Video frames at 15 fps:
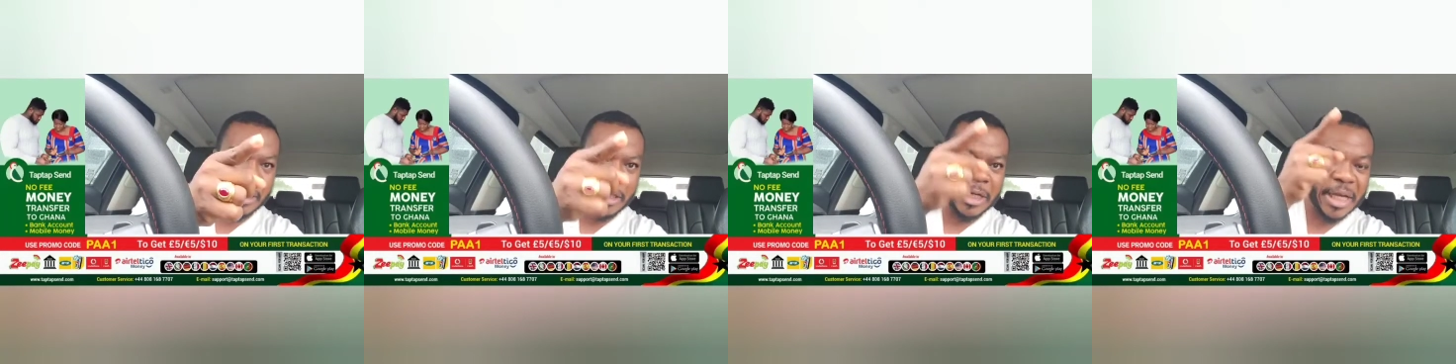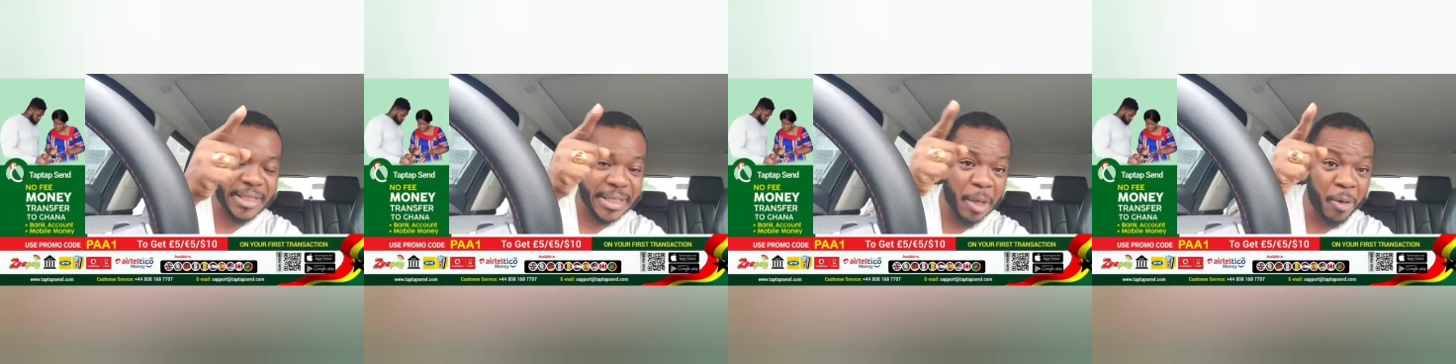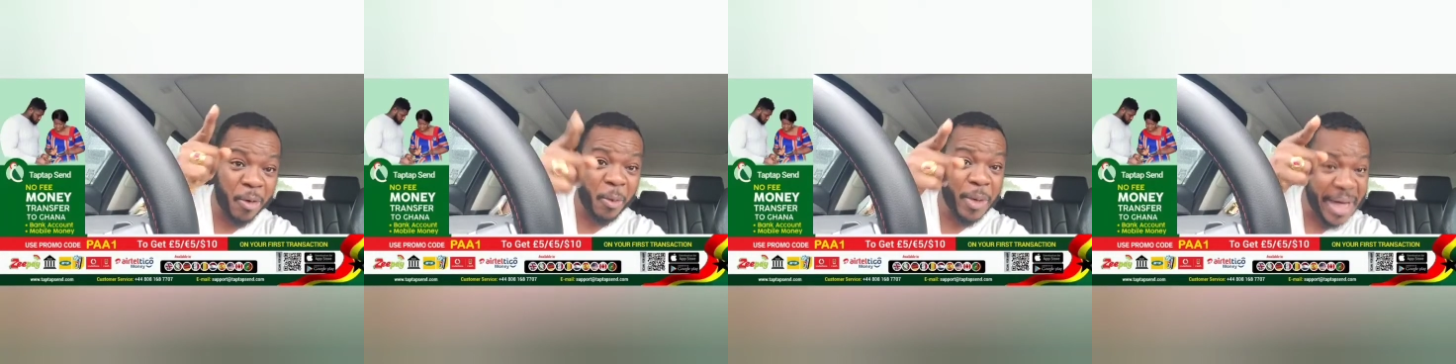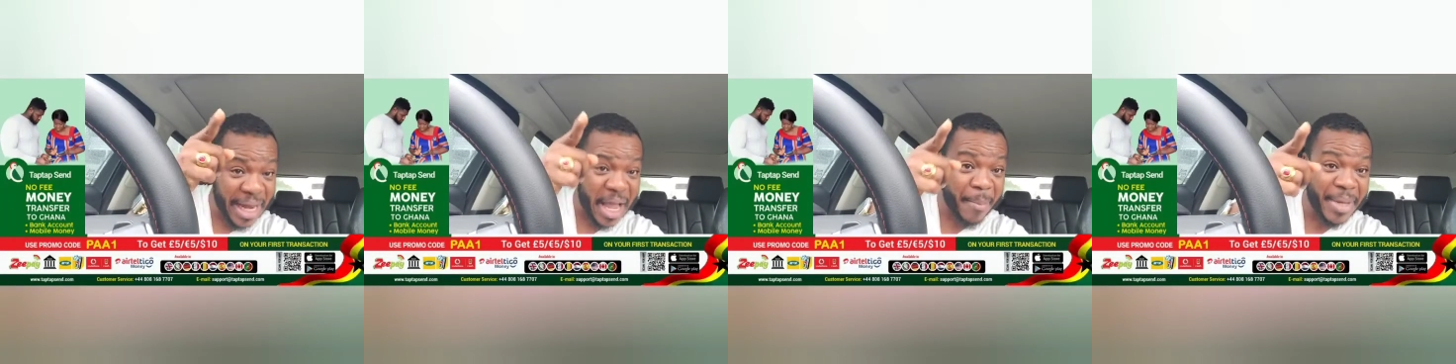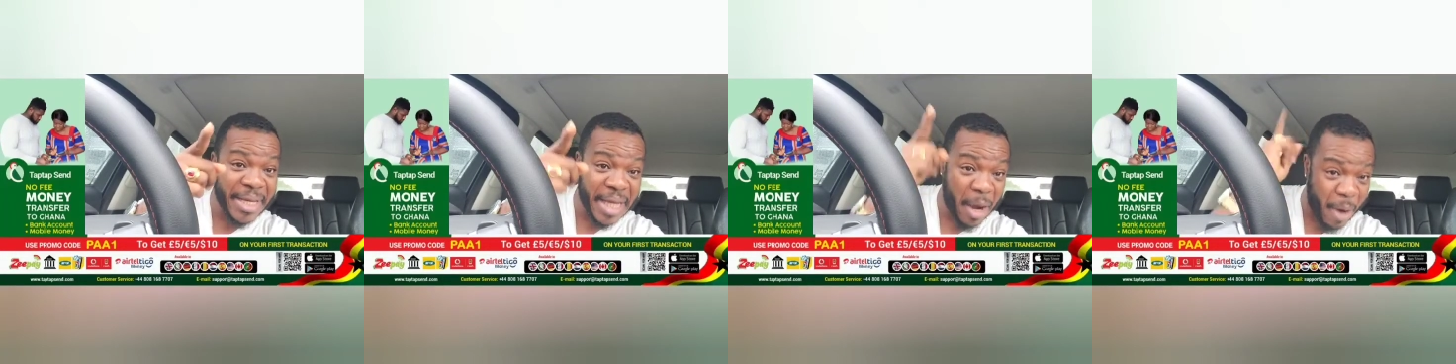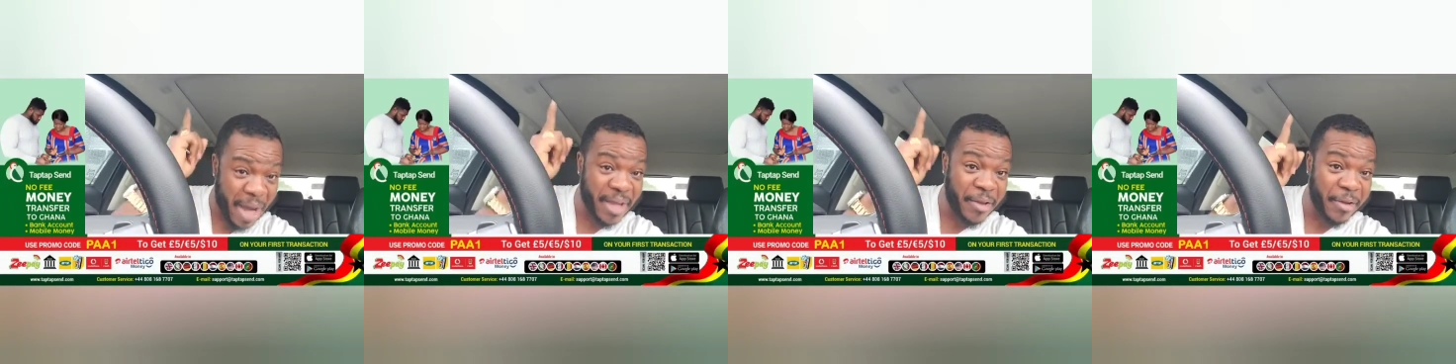Yes, when I am here,
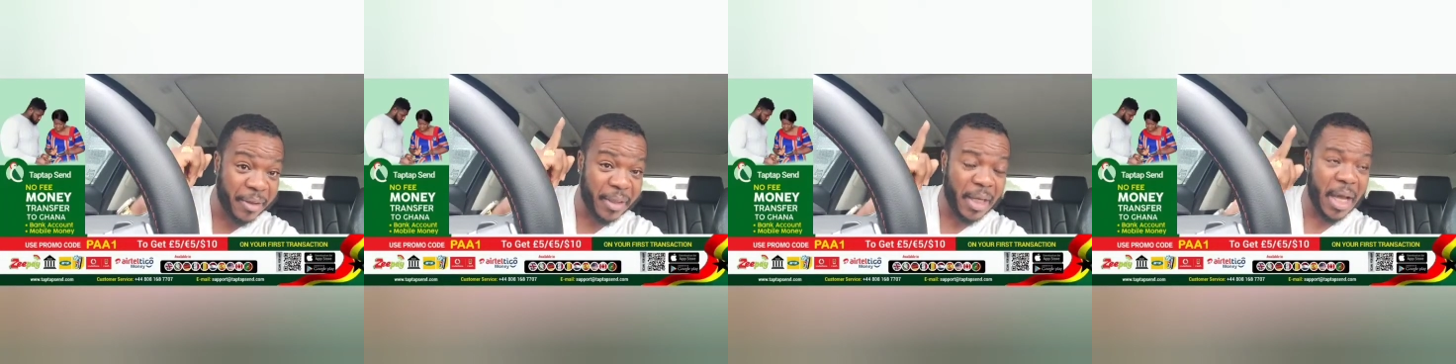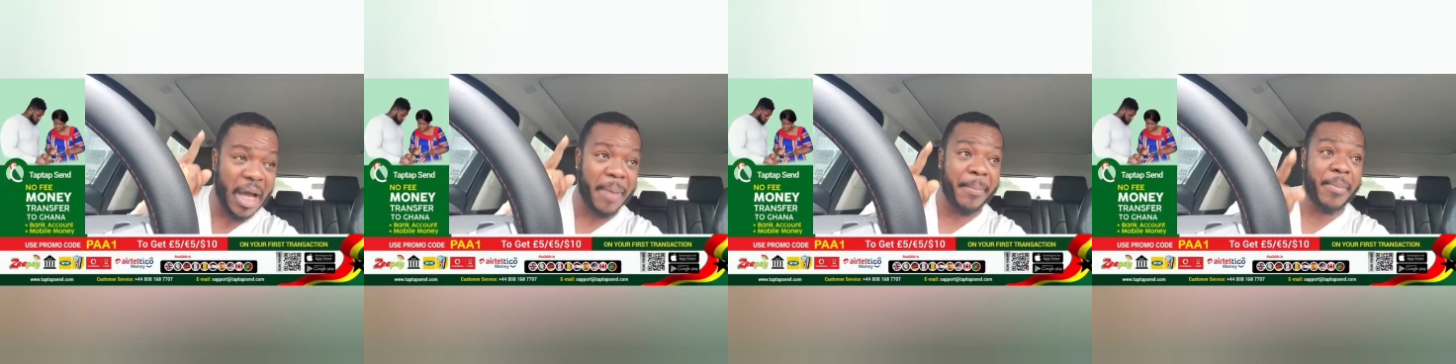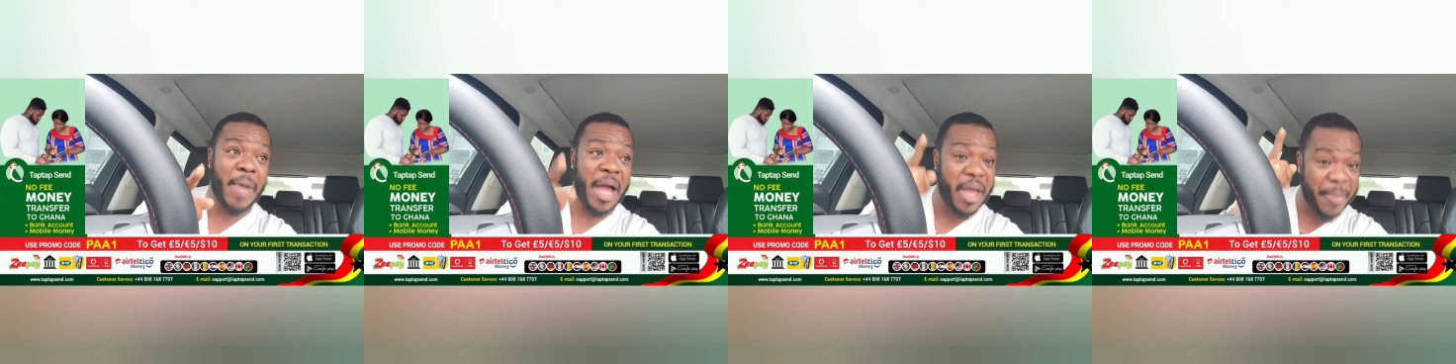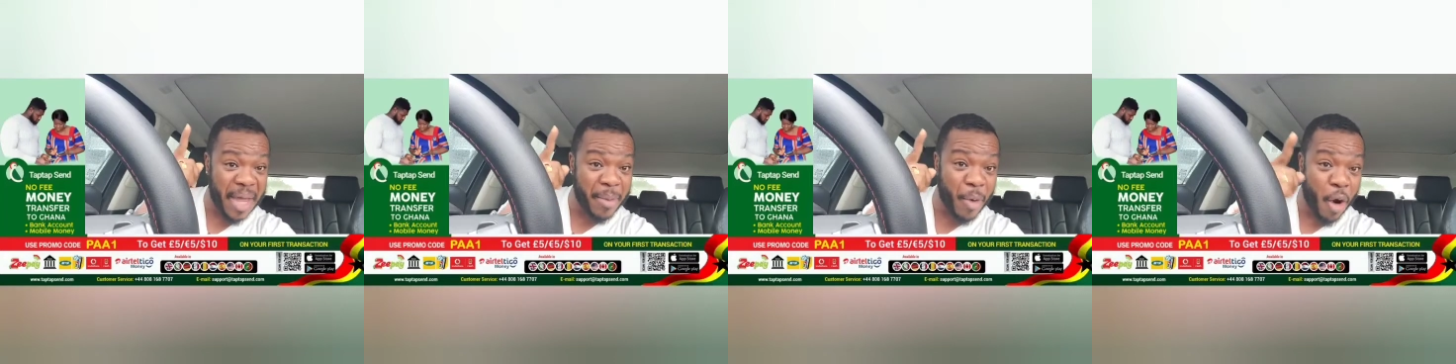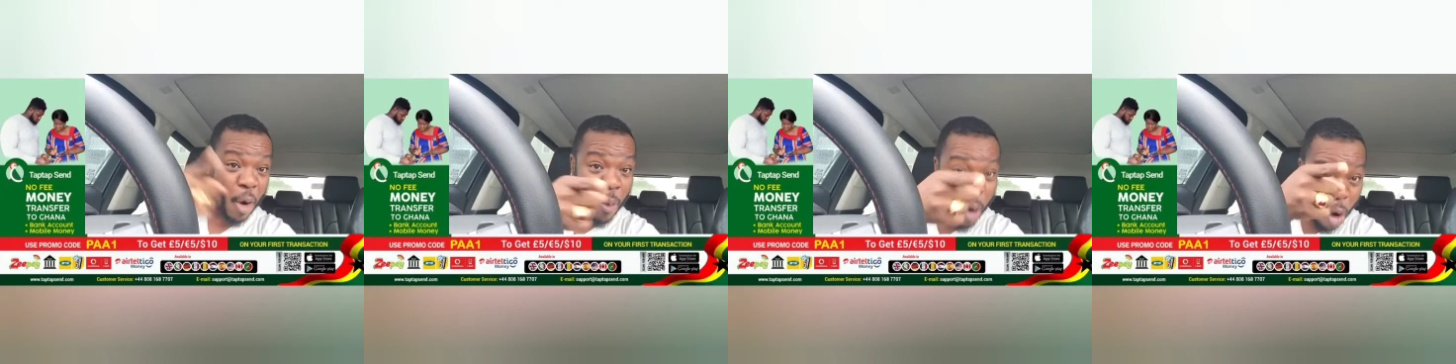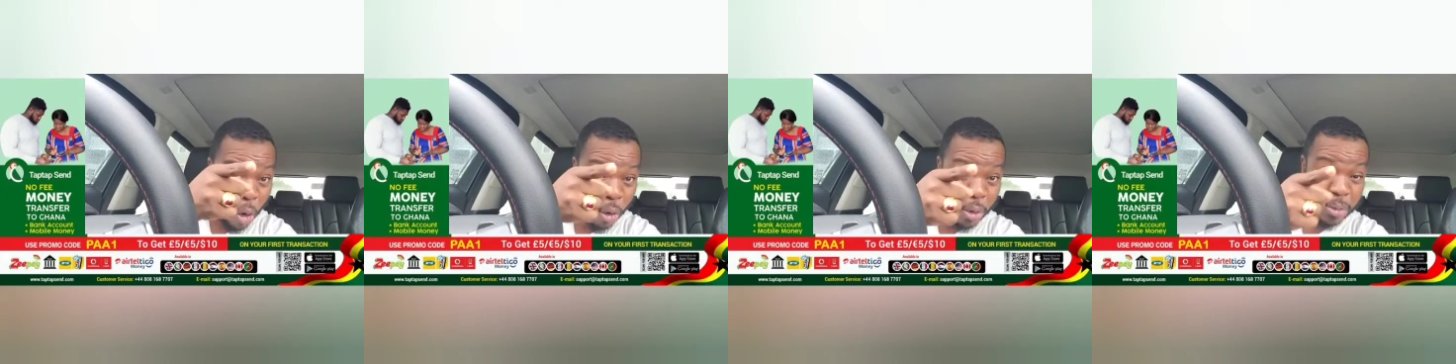I am
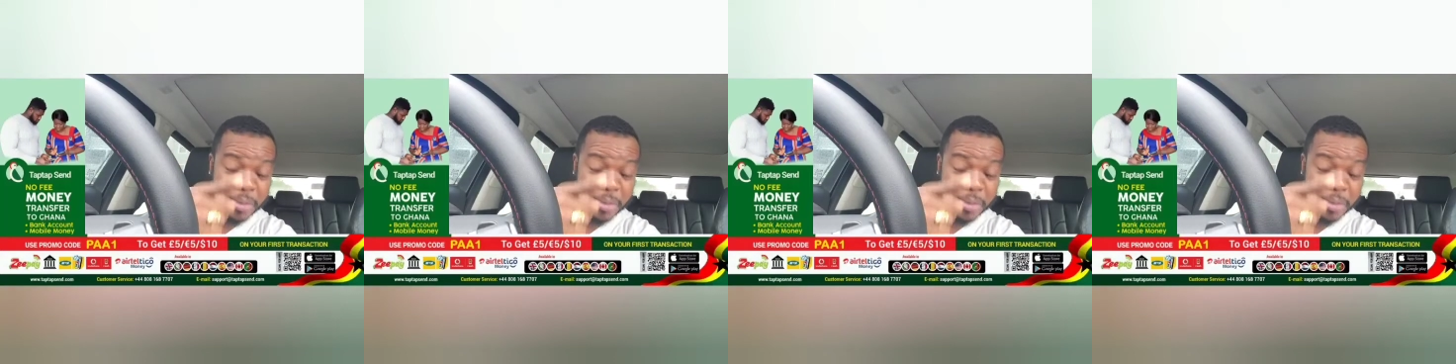more.